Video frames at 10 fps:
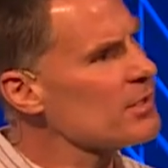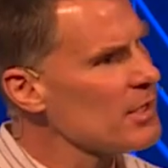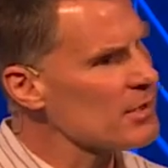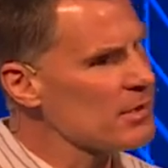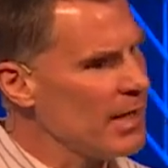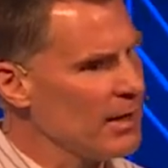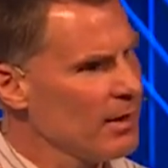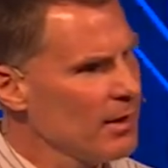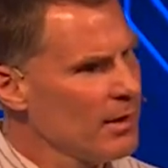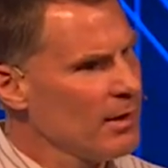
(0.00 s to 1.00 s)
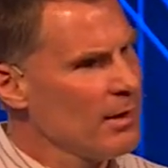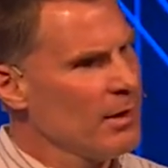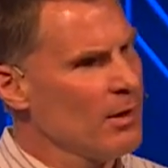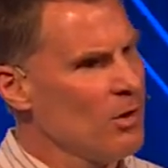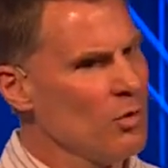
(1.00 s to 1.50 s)
is that,
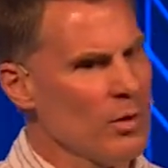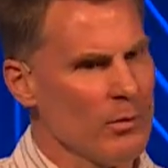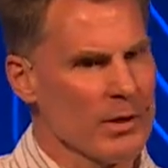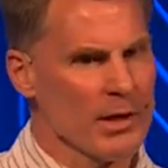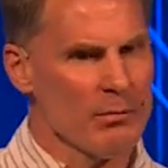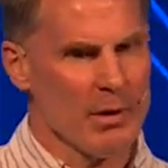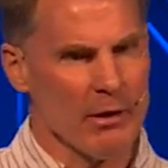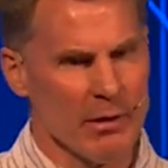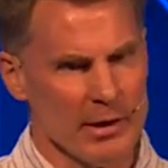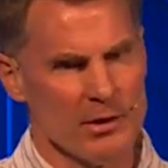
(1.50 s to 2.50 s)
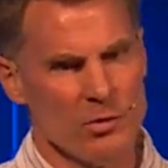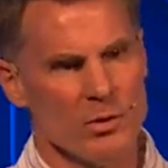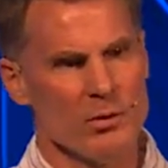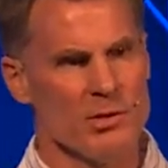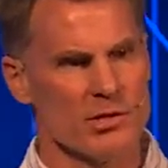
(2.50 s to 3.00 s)
oh, I want to get married. I don't
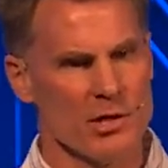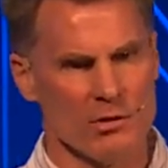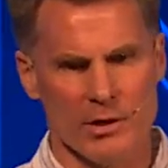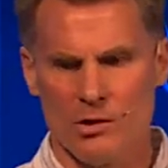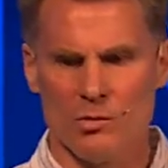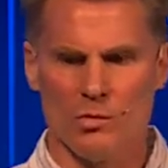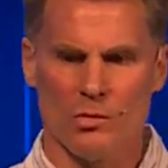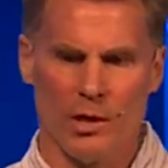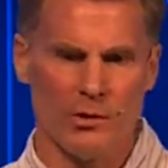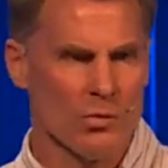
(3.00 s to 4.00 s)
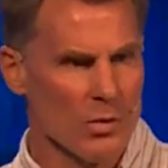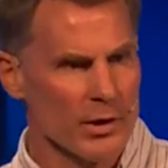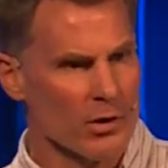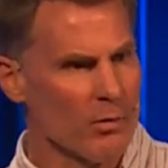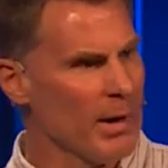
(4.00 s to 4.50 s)
want to be single. I don't want
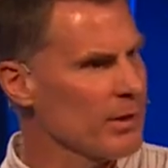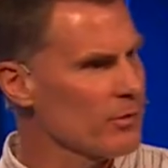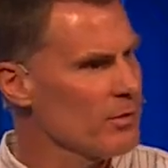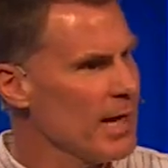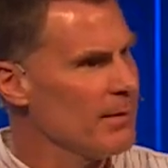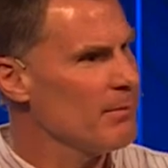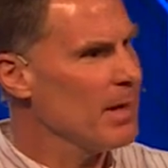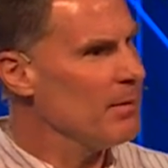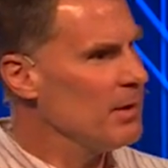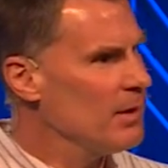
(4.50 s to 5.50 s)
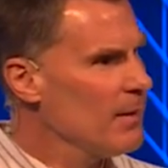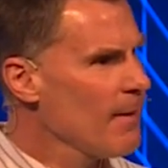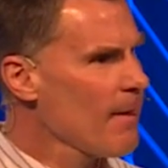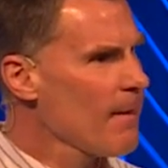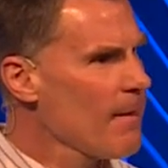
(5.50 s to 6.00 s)
to go back through that. Maybe
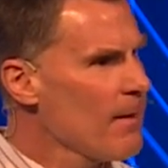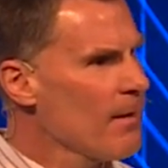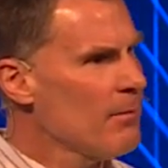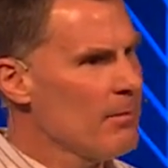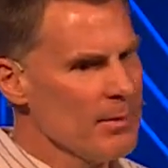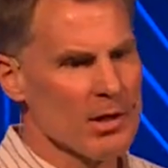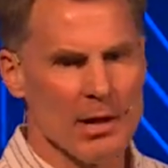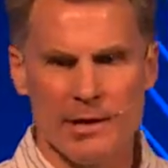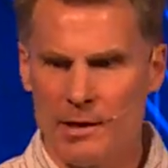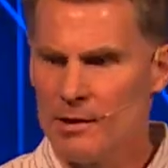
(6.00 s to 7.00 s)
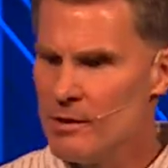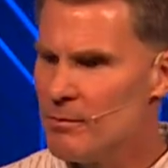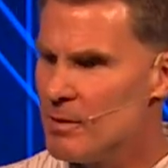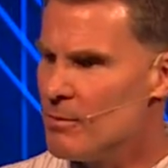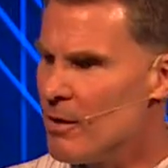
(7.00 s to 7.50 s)
they like the idea of
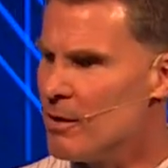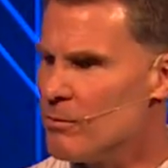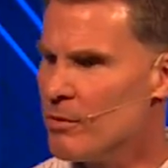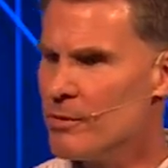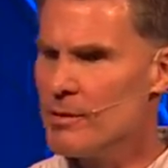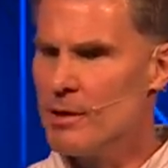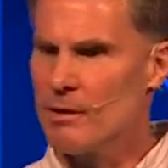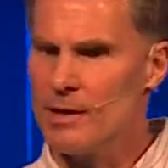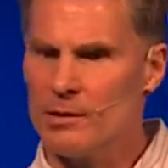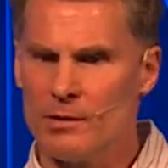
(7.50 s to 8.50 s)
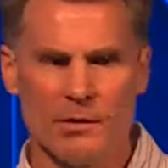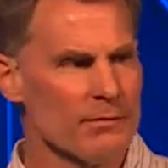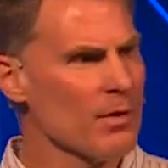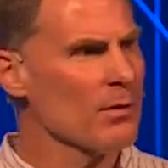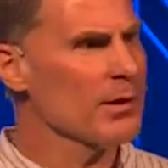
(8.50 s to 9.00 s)
being married more than they like the idea of
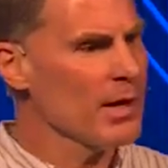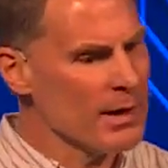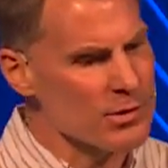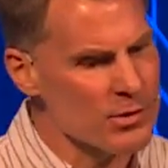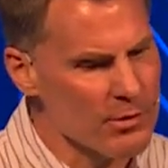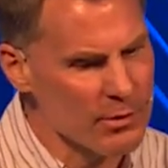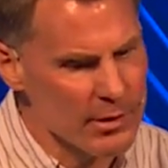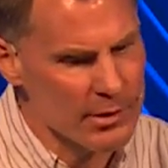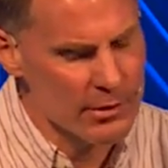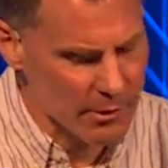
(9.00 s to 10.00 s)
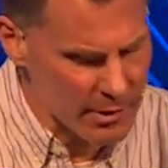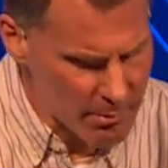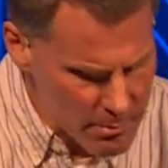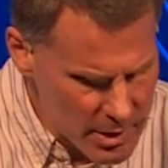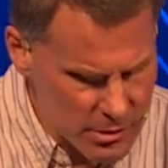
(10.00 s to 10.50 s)
following God. And so they're in the
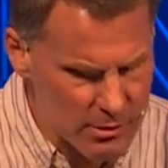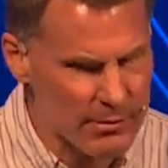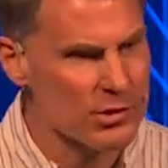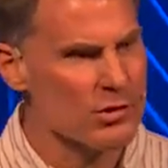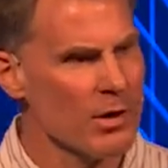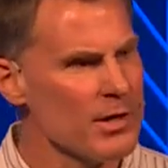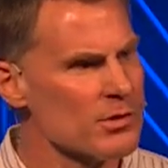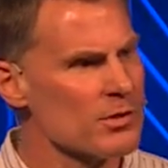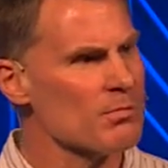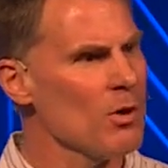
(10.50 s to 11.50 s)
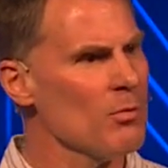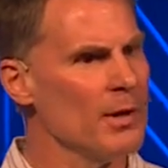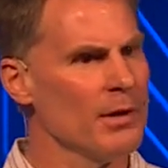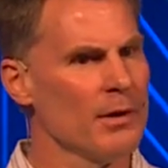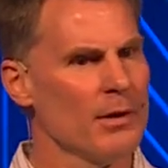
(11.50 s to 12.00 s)
midst of this crisis moment.